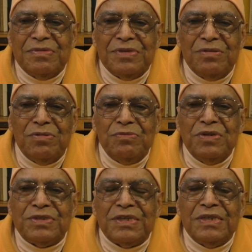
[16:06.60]
In the
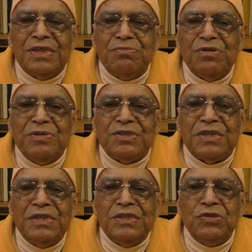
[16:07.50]
movie
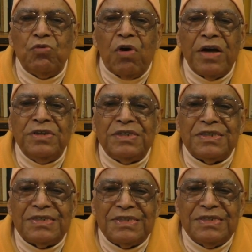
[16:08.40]
screen is
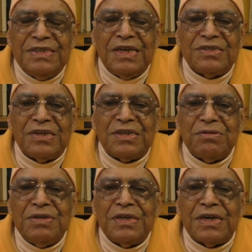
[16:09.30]
white. It does not have
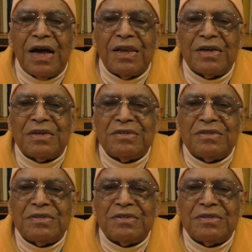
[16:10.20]
any color.